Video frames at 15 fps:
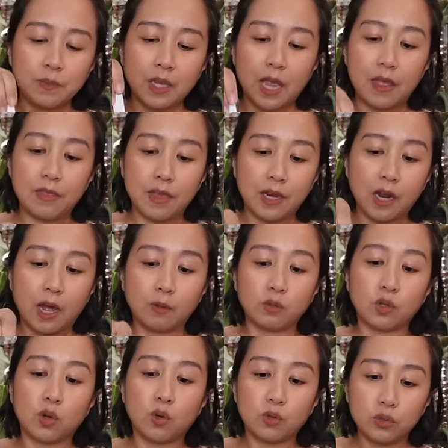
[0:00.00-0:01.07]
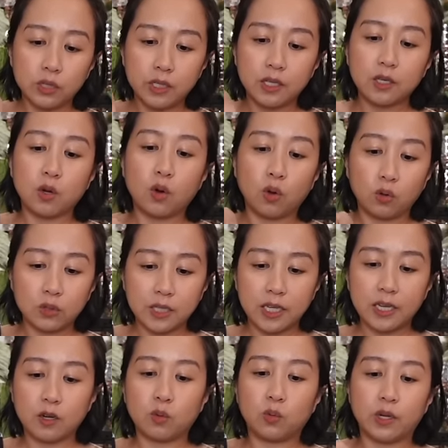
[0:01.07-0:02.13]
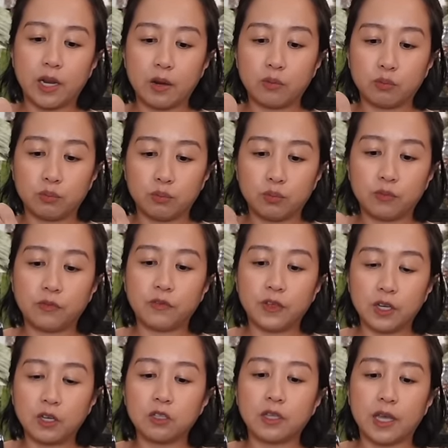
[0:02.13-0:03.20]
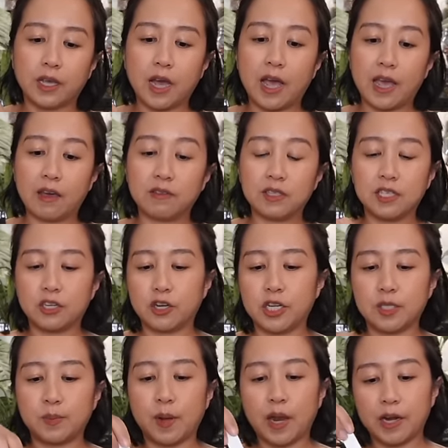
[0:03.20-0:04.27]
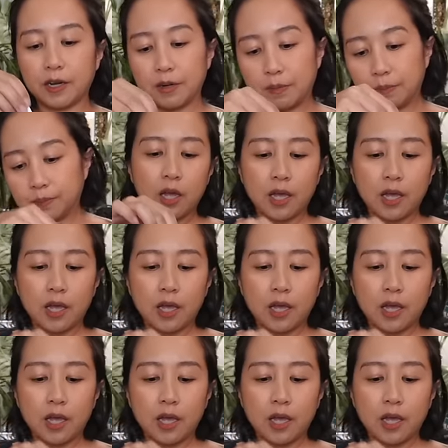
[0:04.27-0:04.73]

And then I will only hold it when I feel like I have a serious buyer.